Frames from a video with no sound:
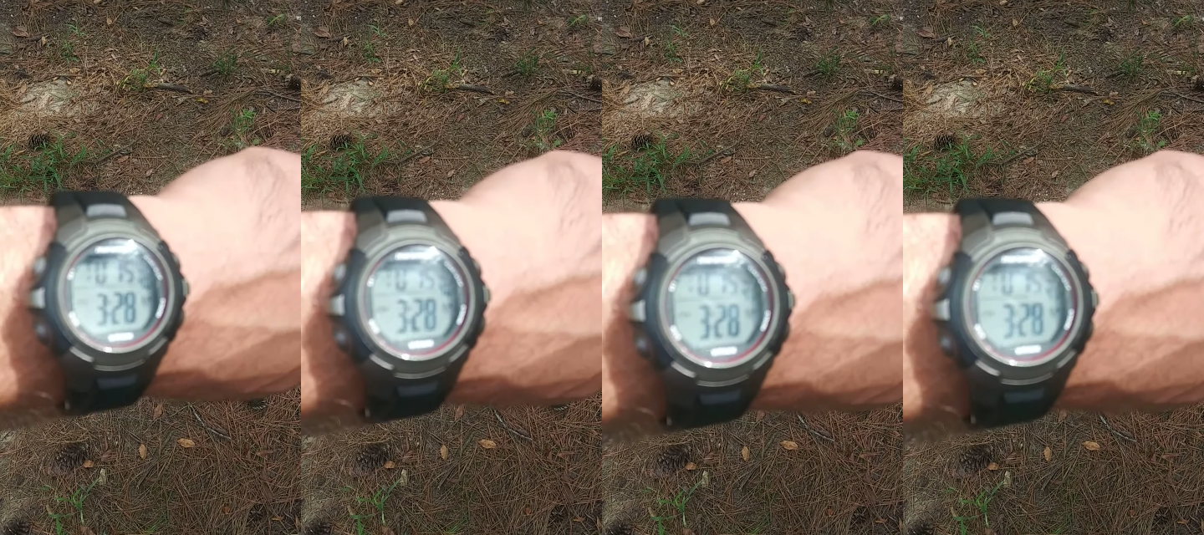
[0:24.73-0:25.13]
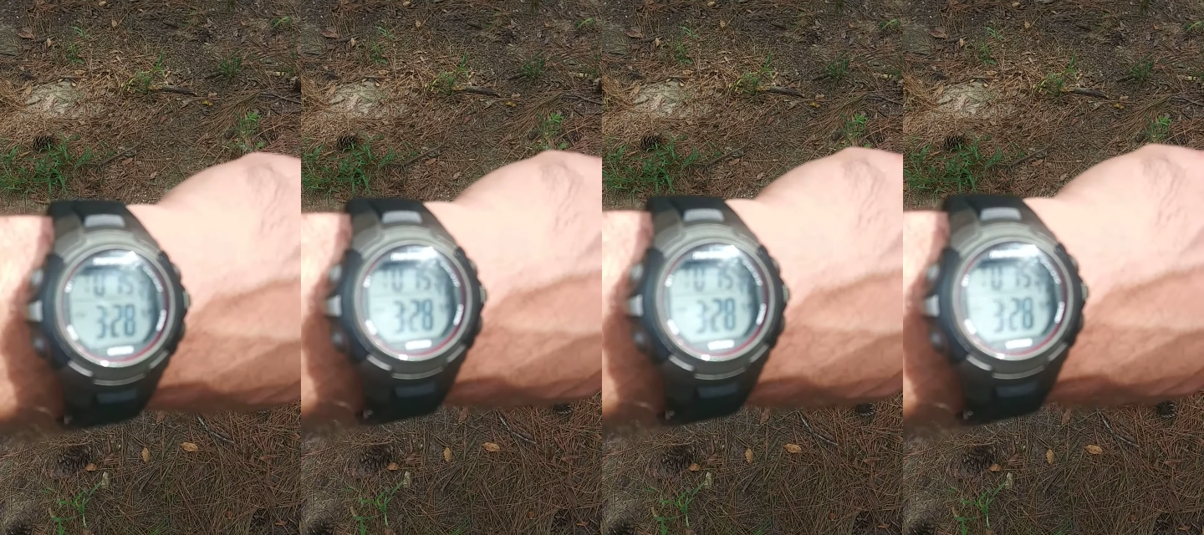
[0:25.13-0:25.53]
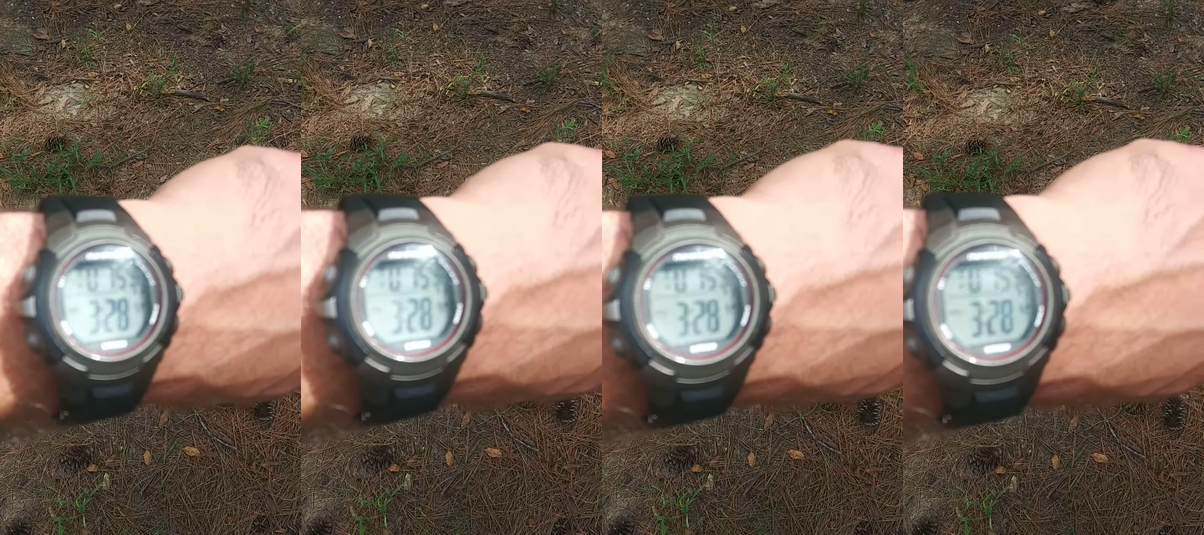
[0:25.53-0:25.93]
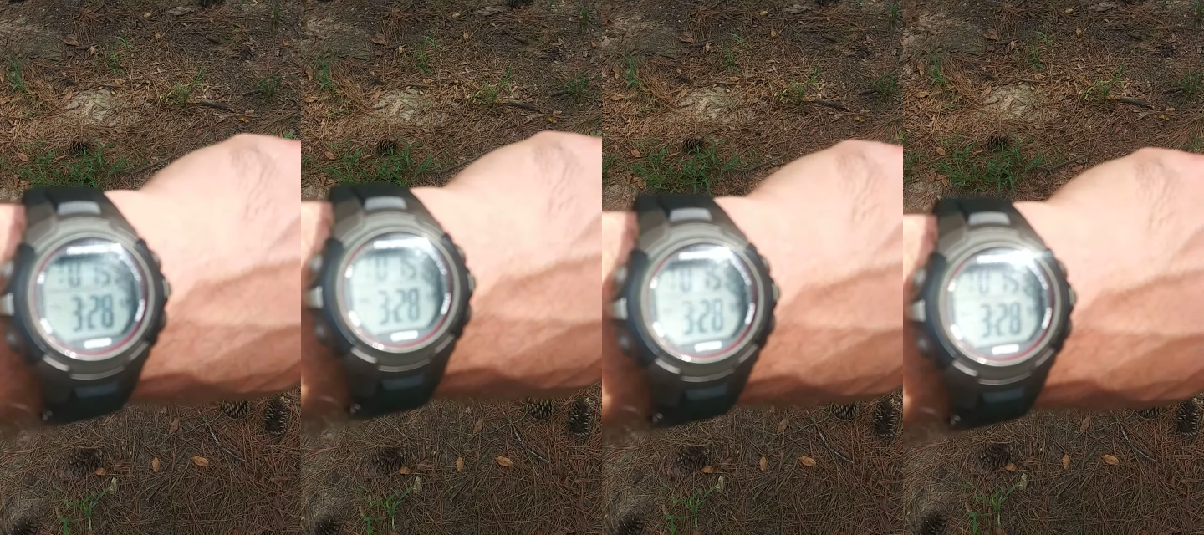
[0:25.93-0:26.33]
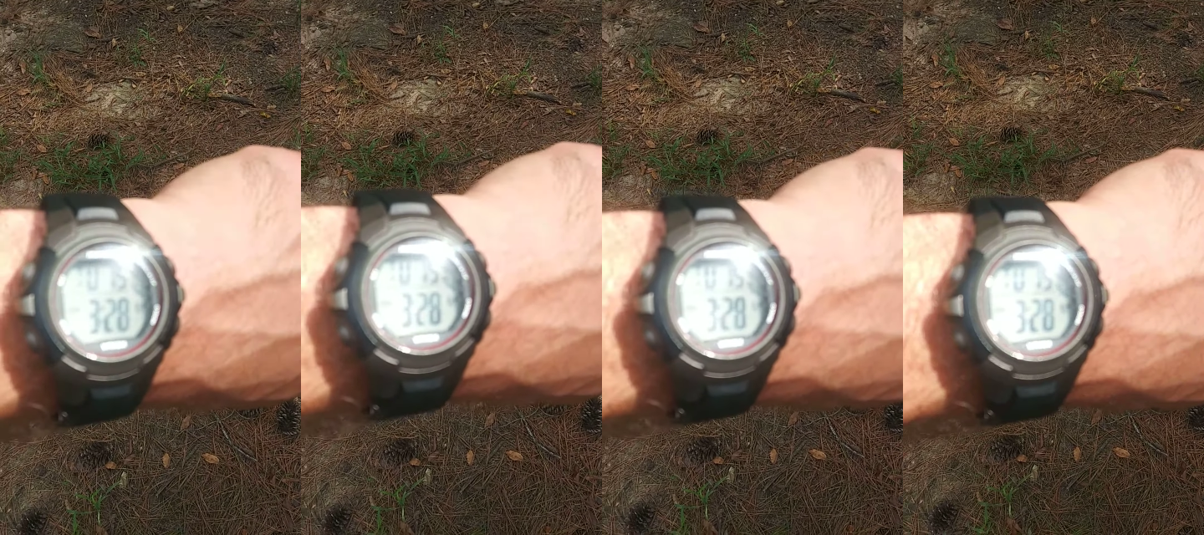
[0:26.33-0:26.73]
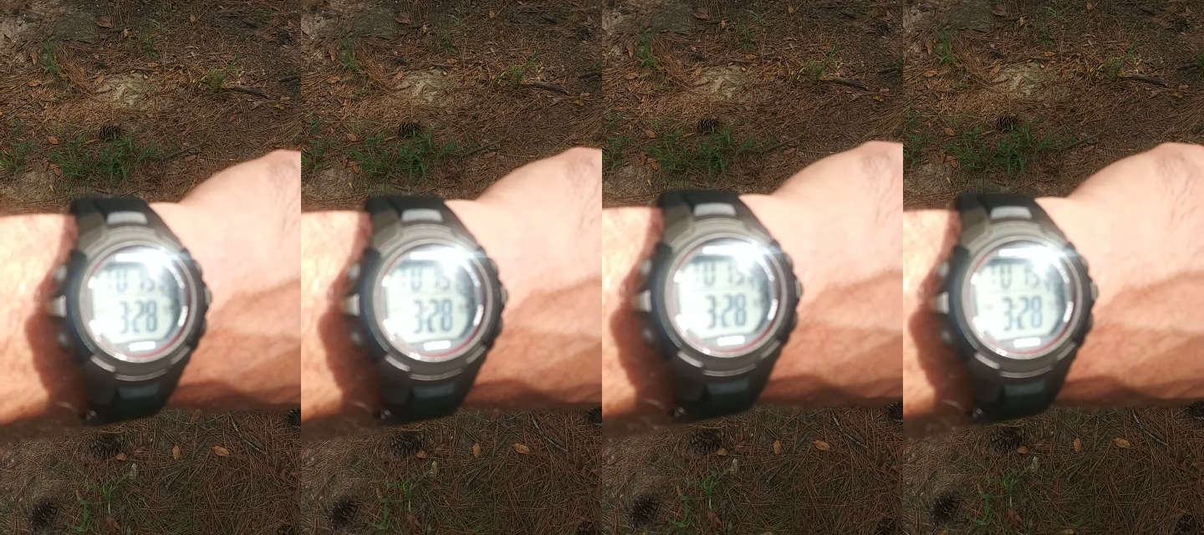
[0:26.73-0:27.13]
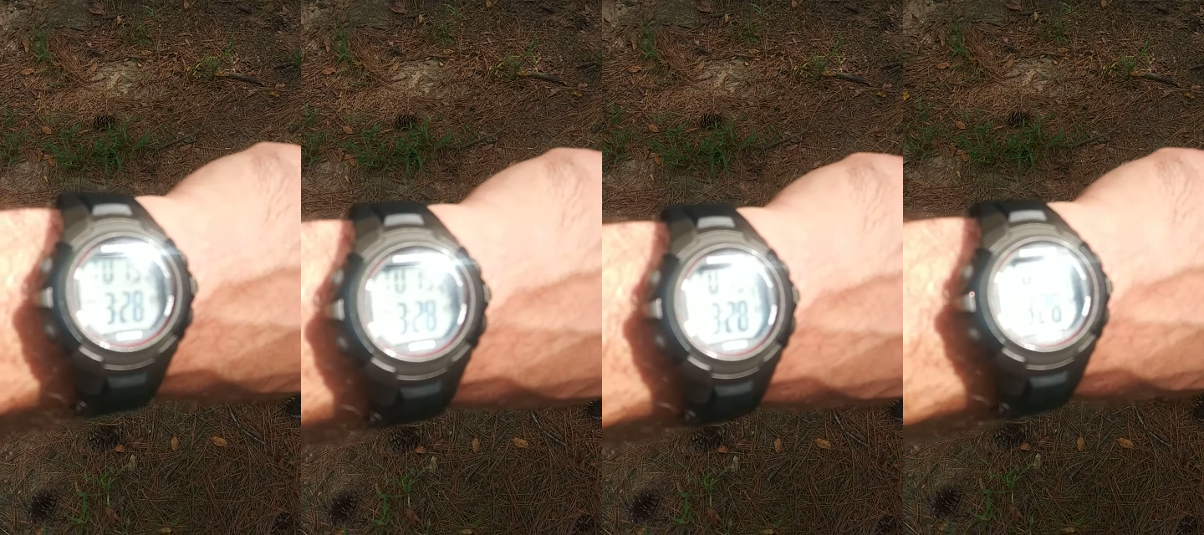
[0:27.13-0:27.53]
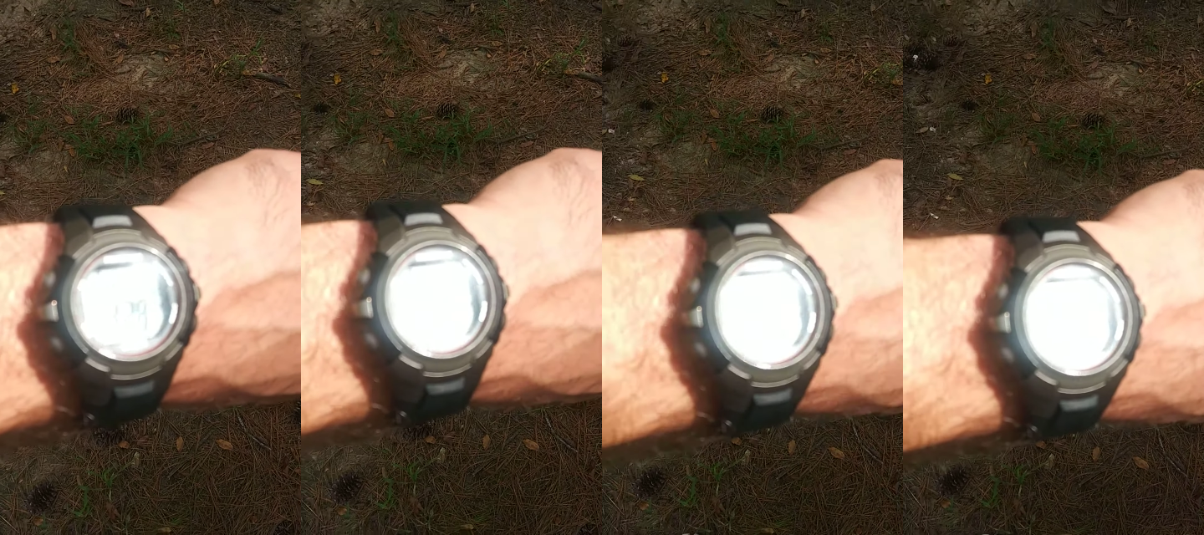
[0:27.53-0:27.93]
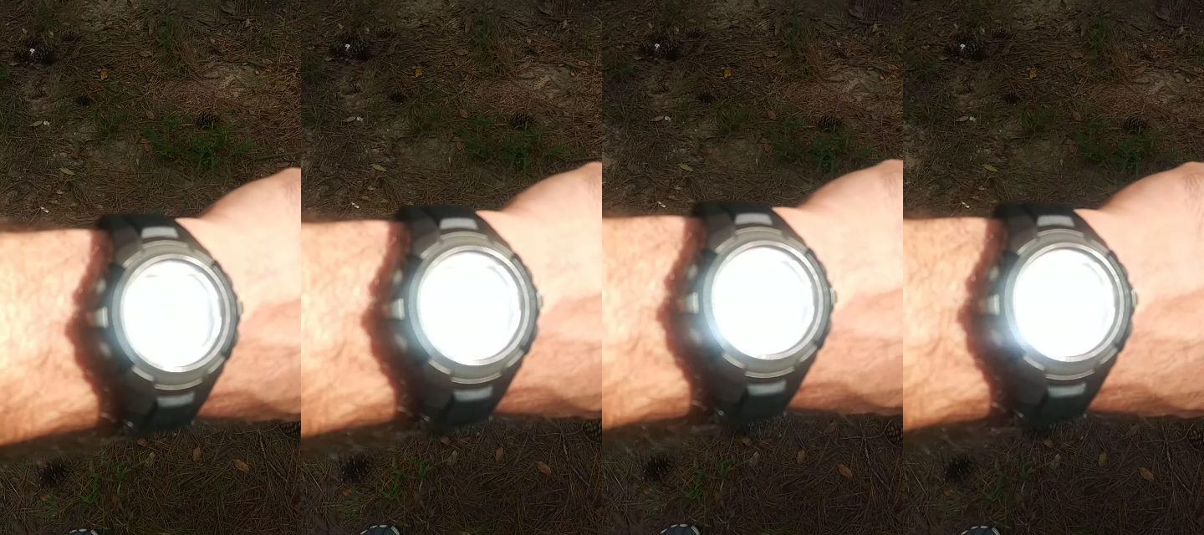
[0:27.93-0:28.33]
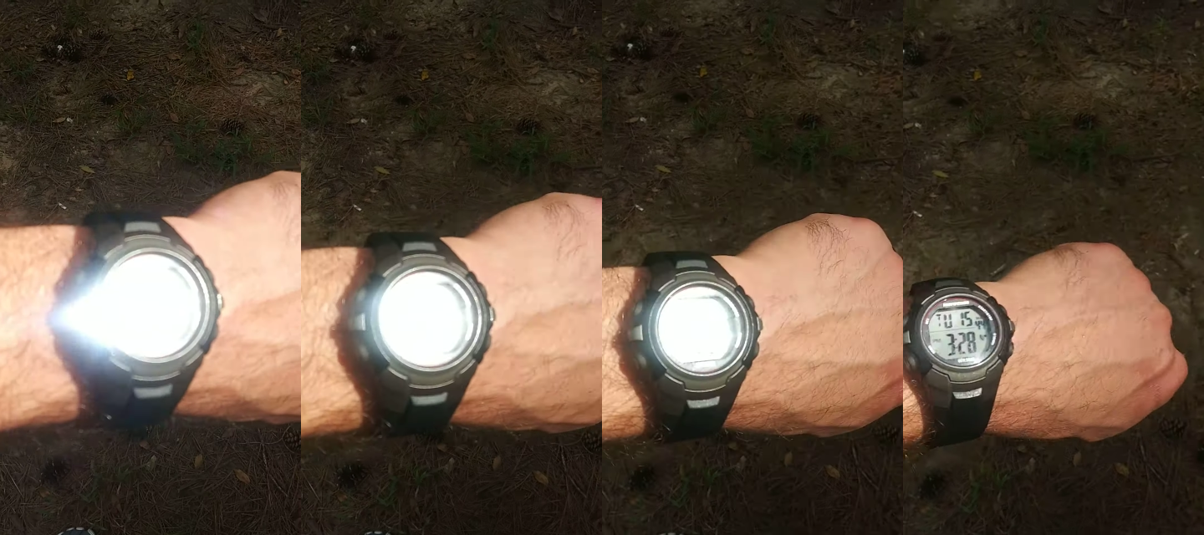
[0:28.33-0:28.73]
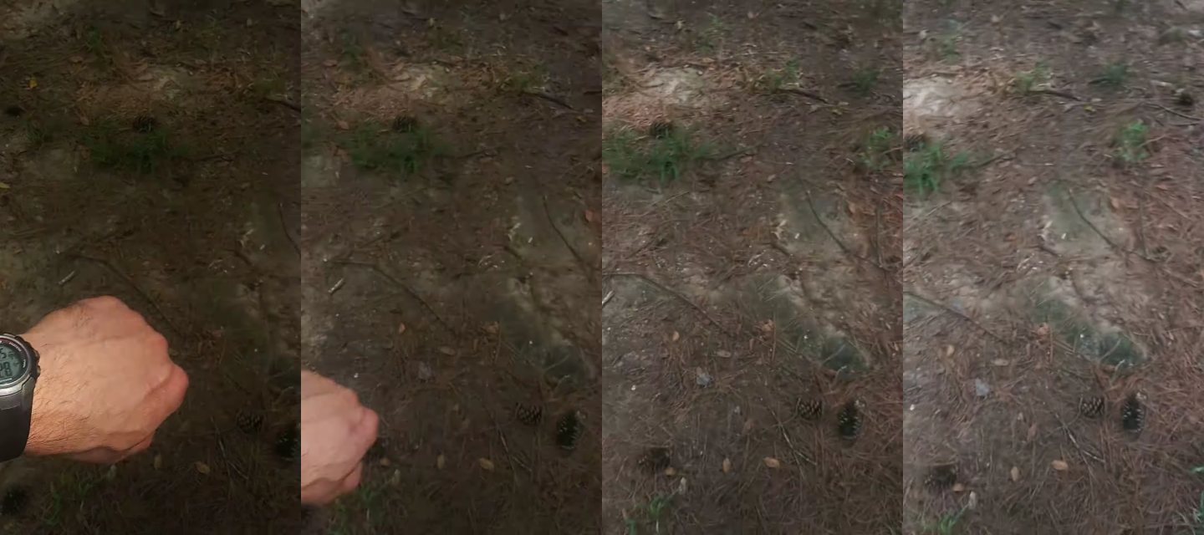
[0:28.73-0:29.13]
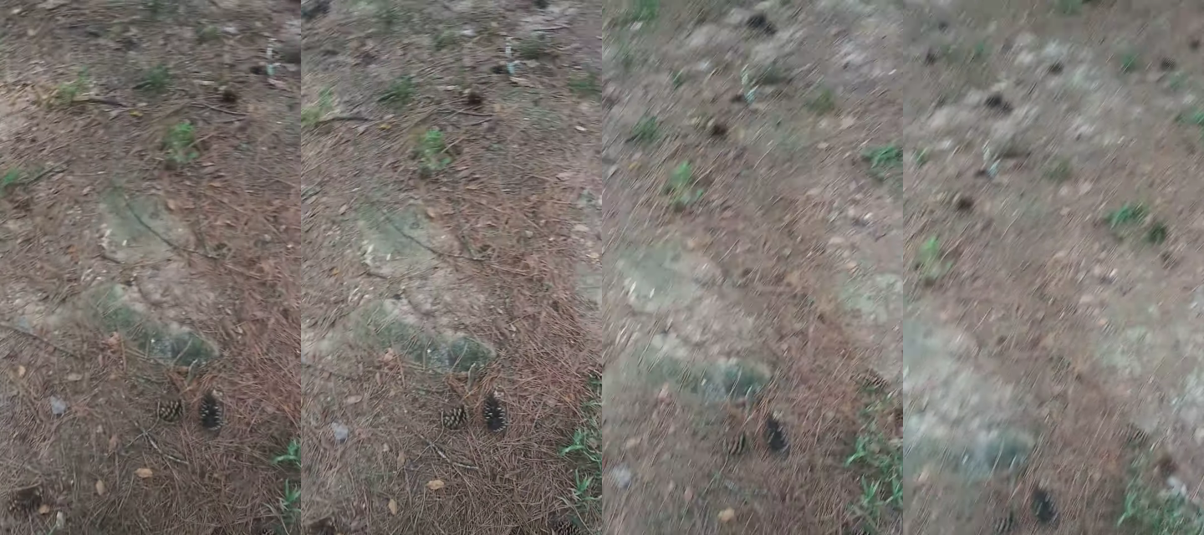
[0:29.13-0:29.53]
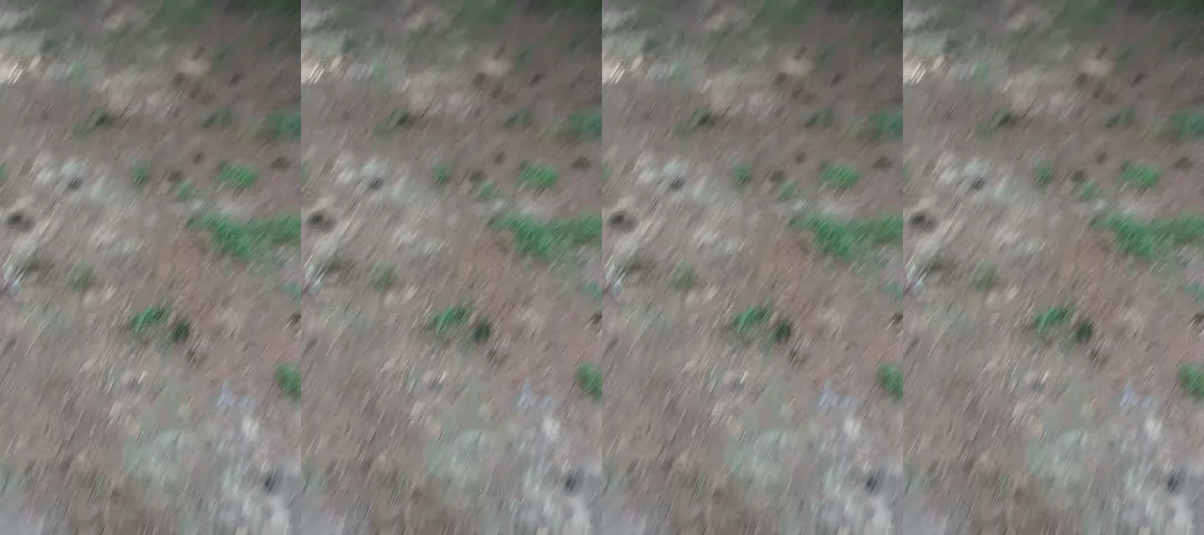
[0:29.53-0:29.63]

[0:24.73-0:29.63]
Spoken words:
[unreadable: no face in view]